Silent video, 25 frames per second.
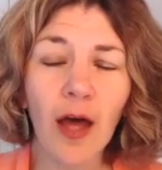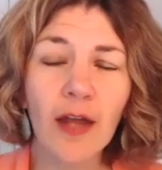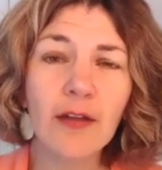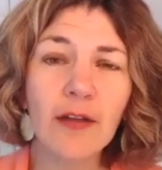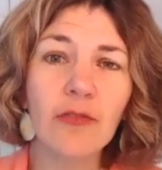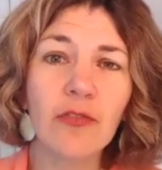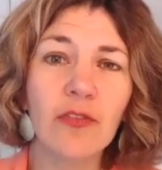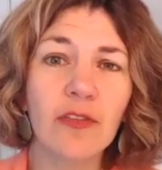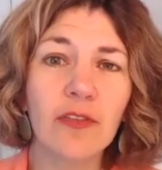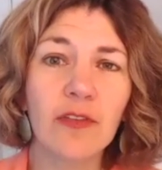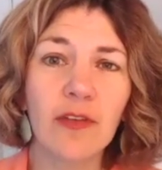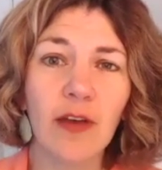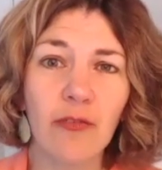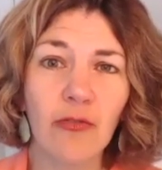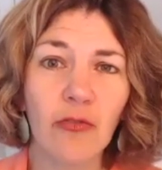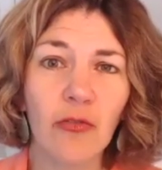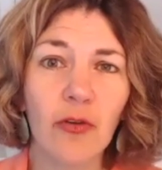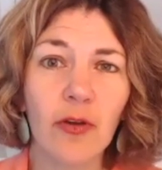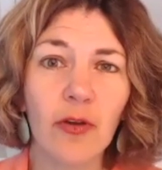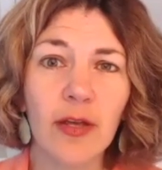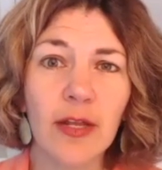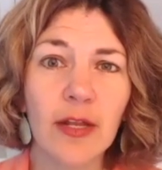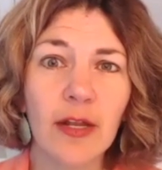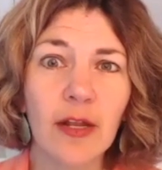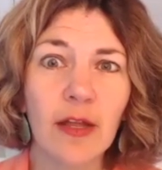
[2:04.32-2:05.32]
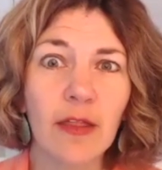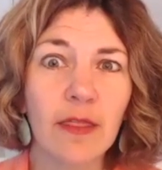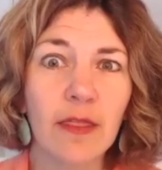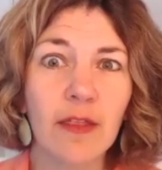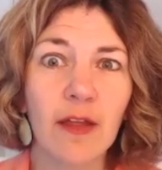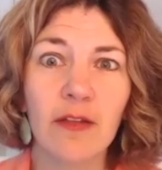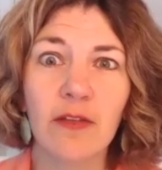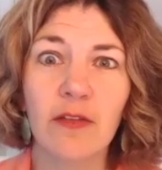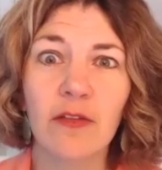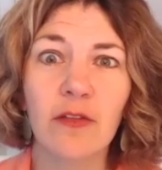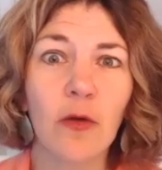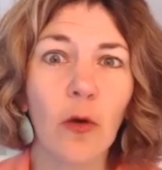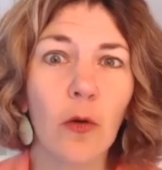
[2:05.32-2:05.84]
of suffering
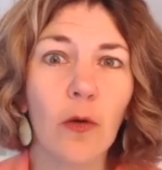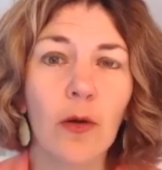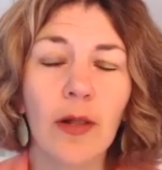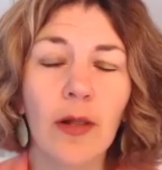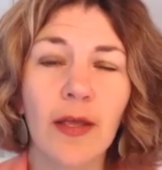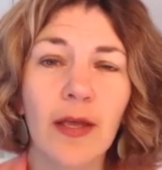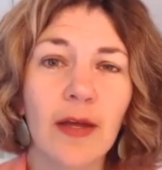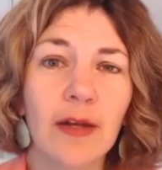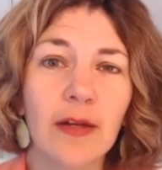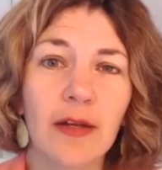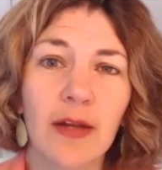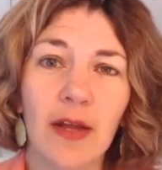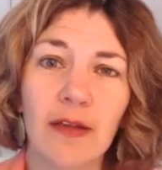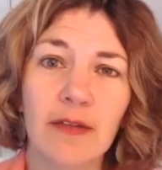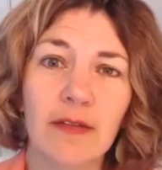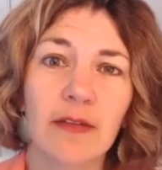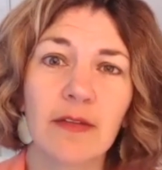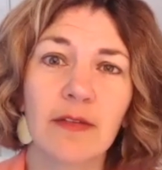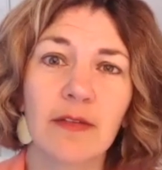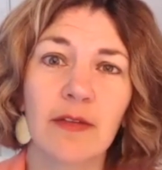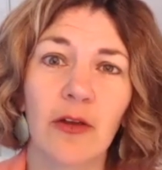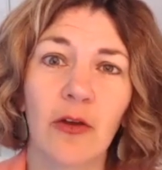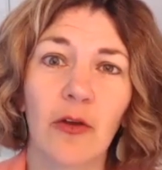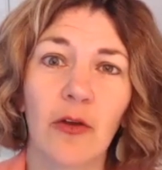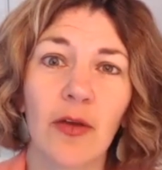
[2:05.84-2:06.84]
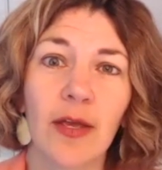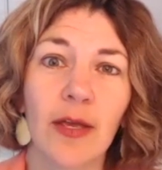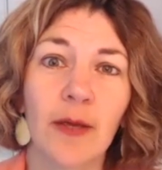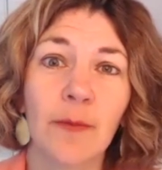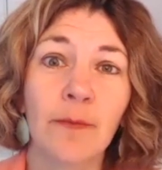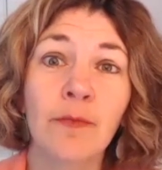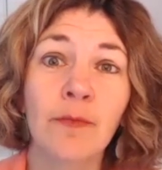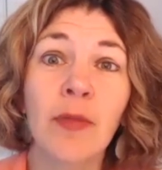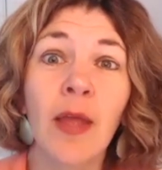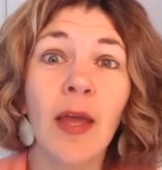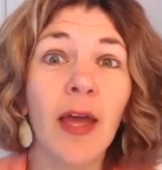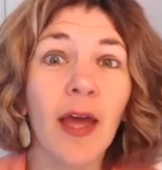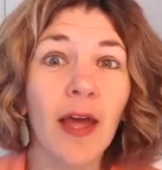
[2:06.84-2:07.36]
that's totally unnecessary.
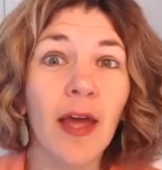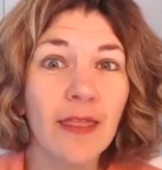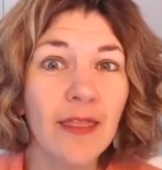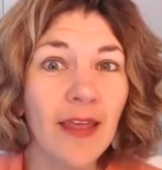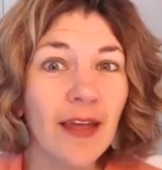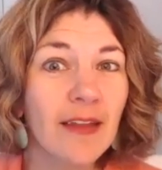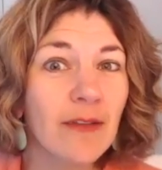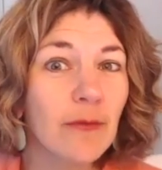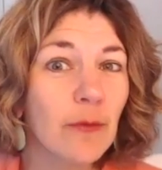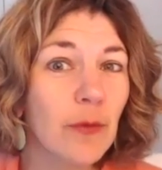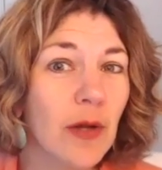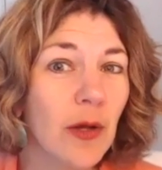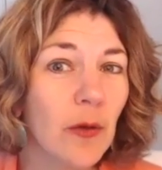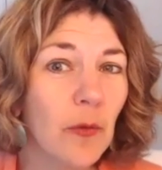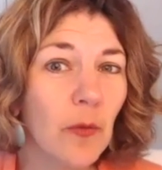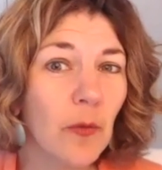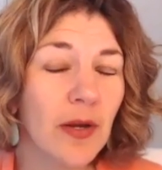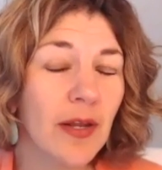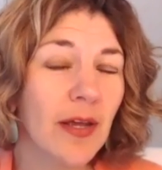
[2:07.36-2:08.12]
And that's what I want to